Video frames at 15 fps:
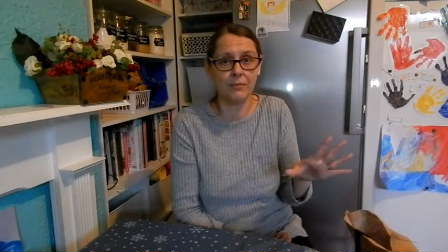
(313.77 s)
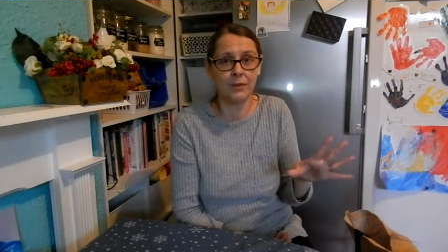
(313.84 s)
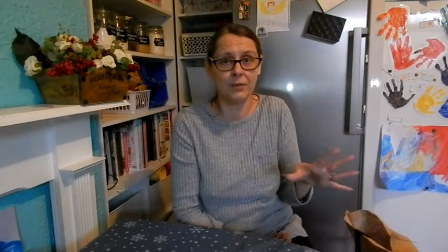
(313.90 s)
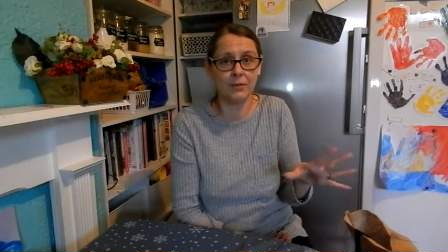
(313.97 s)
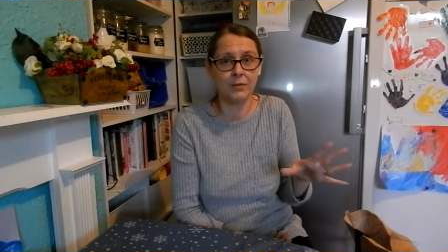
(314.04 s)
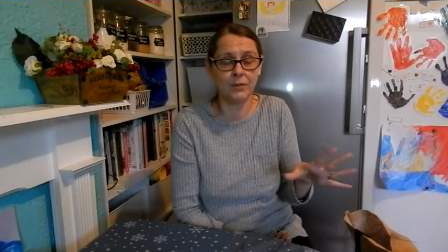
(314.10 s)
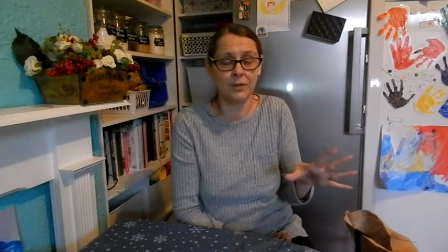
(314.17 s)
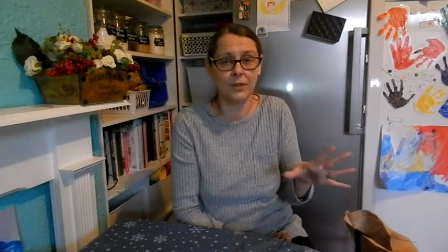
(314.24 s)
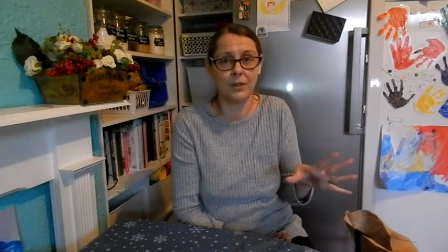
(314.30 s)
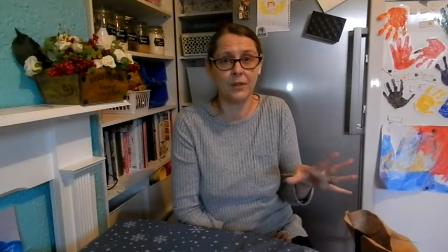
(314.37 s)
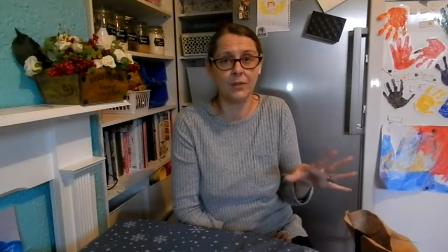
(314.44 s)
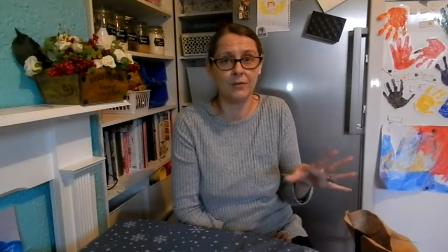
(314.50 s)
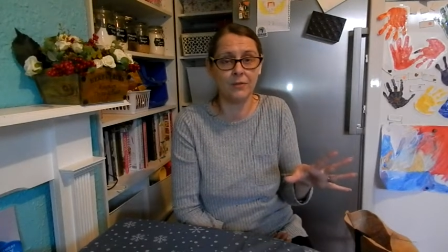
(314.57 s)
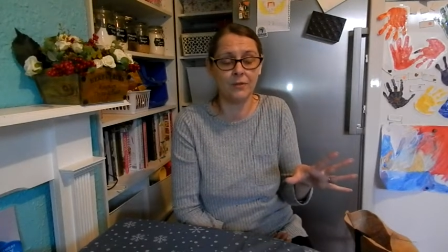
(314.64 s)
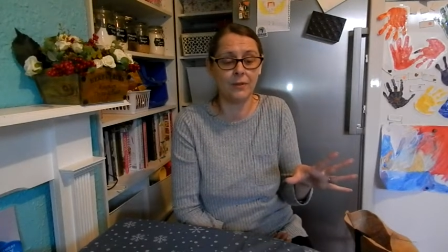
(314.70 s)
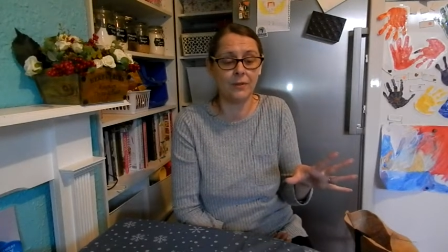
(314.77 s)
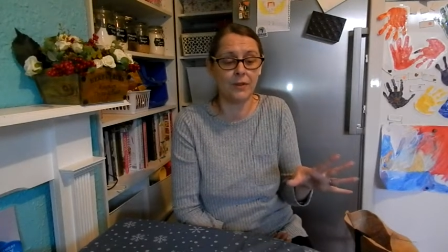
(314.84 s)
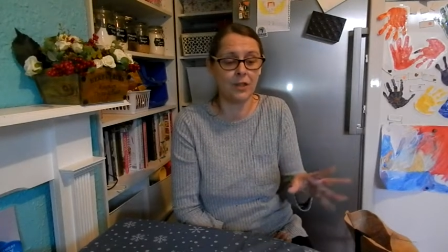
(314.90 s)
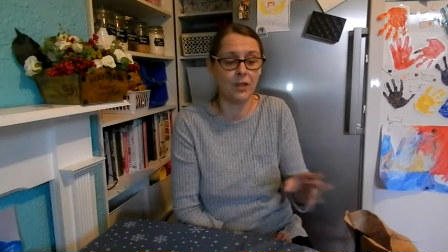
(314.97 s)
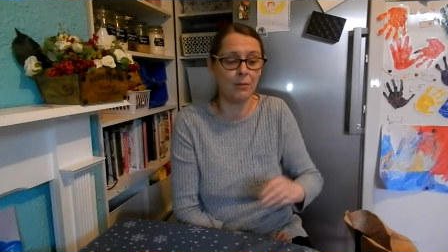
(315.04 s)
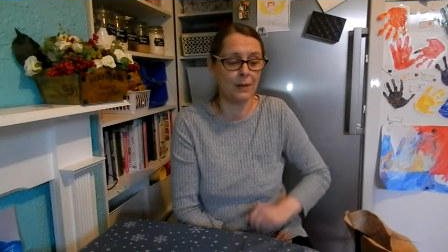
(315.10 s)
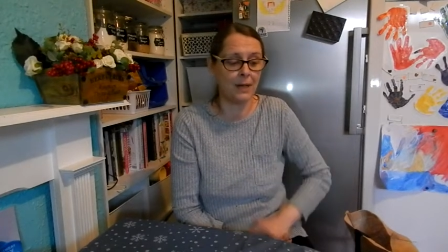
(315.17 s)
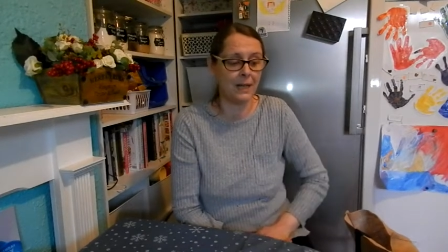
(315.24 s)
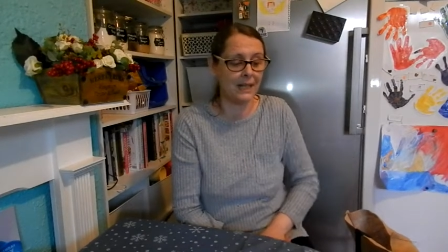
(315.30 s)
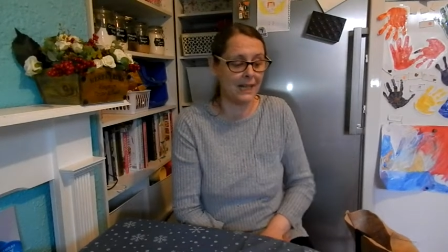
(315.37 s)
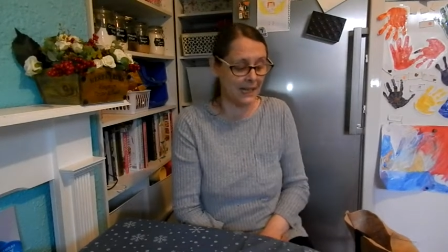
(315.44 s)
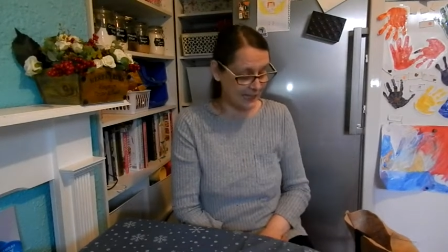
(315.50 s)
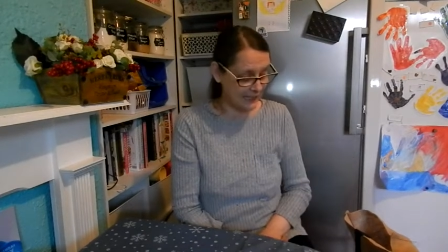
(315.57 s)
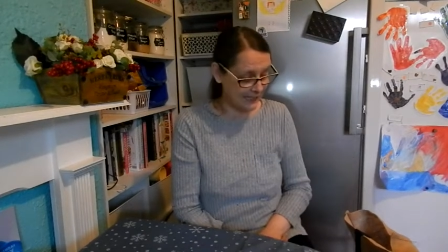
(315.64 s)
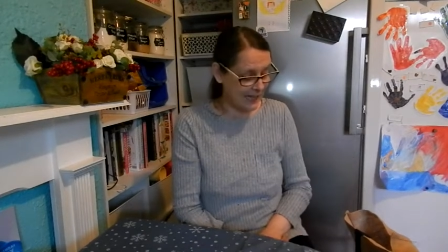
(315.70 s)
stores to do food shopping
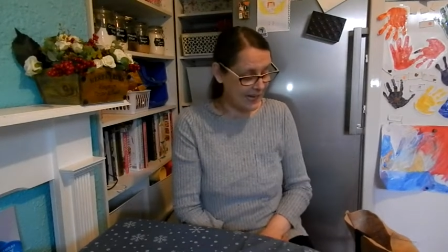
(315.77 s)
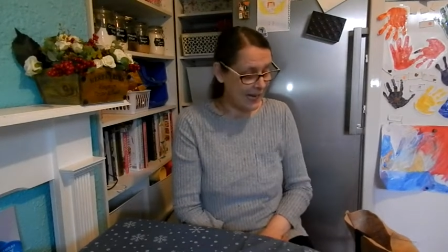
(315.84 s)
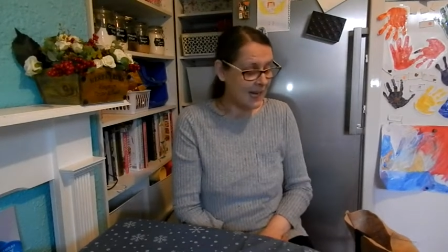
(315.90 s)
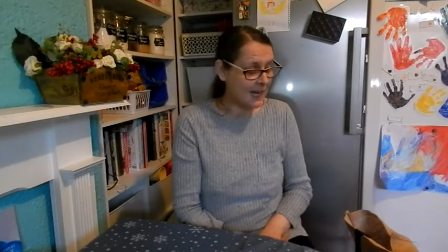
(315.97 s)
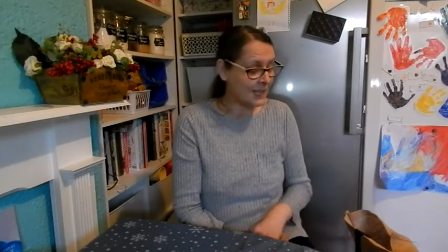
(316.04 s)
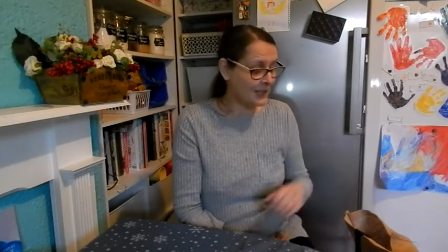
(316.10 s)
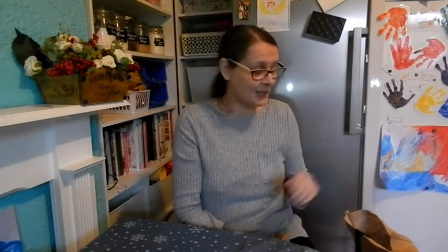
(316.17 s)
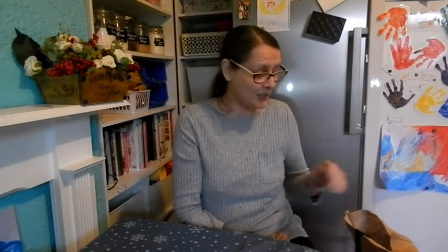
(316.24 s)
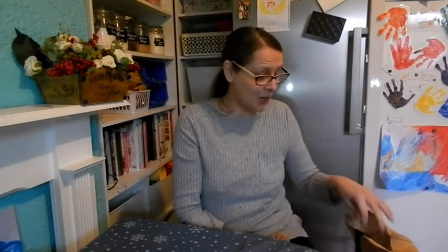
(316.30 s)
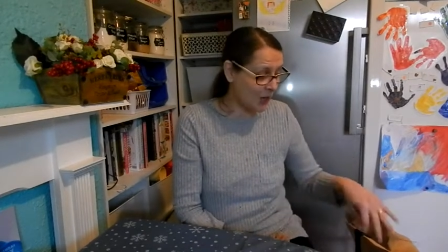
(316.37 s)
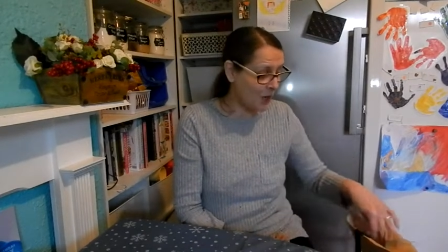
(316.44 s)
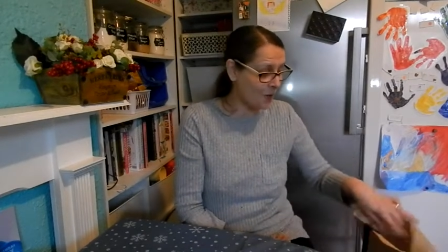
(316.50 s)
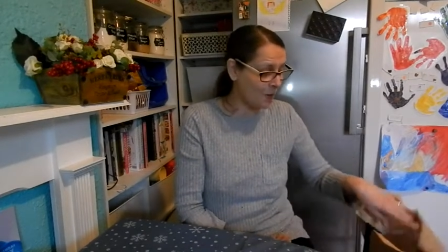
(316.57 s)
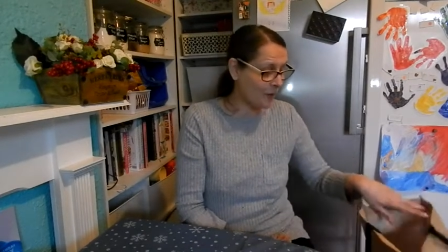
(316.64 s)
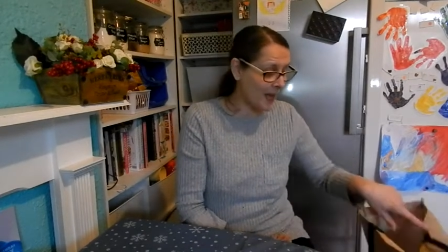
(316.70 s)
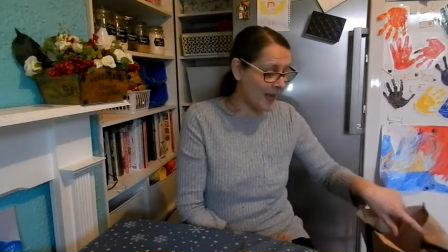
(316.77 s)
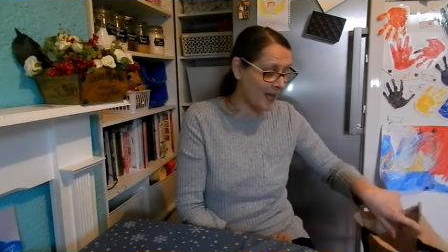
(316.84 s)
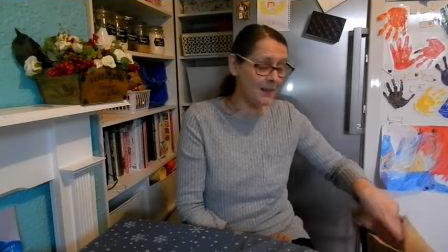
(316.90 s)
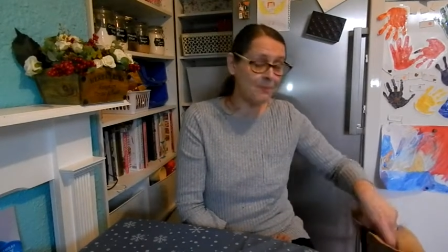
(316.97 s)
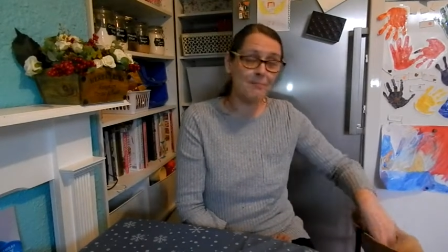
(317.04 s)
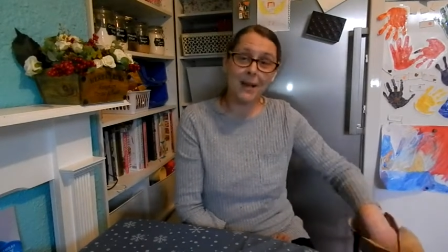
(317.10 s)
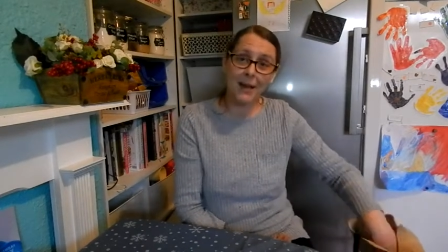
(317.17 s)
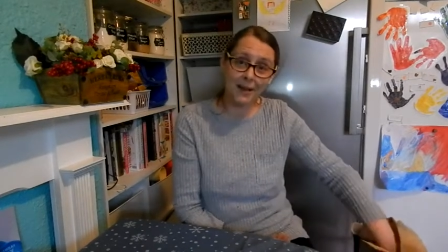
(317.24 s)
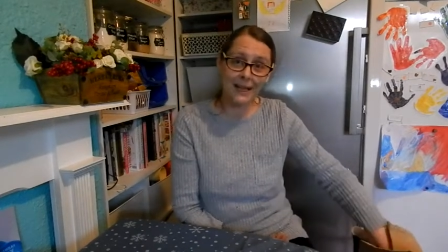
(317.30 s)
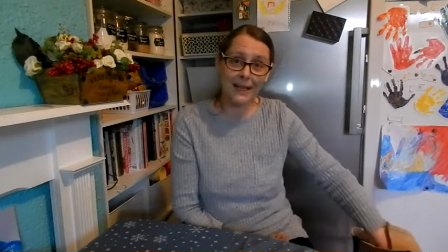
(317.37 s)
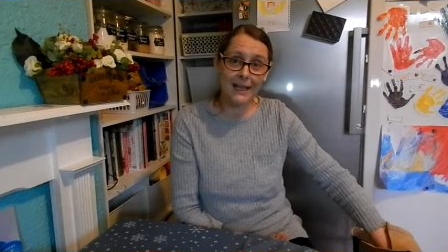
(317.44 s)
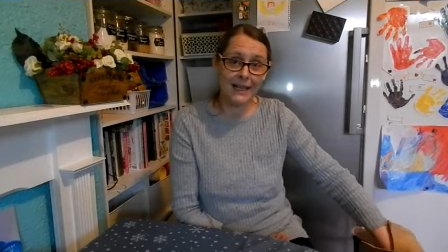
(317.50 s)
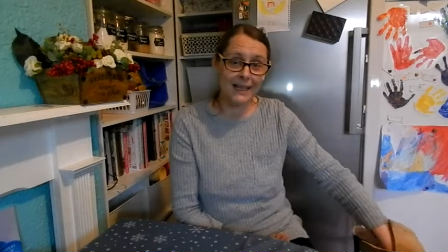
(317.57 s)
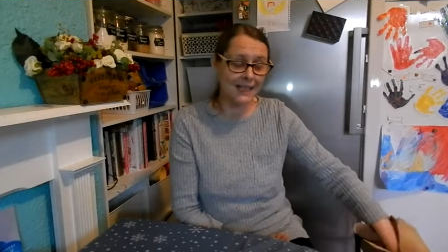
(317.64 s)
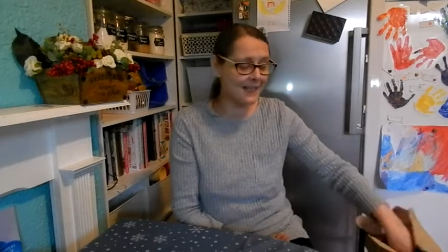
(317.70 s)
in. So that in
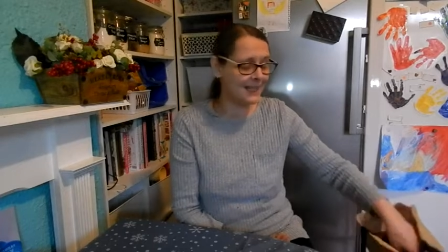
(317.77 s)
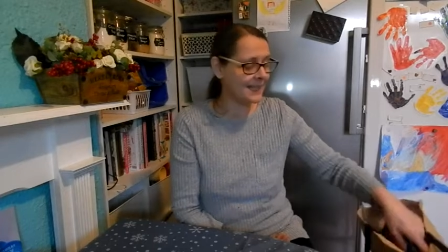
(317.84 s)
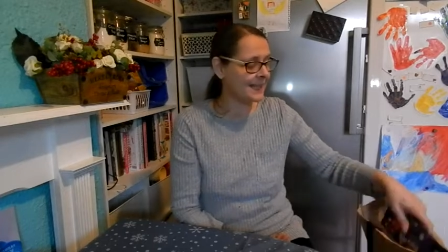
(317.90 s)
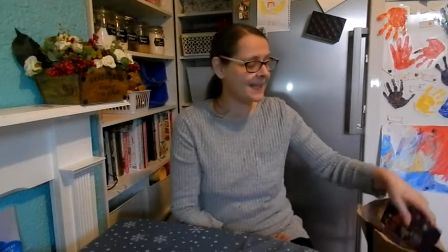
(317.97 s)
mind,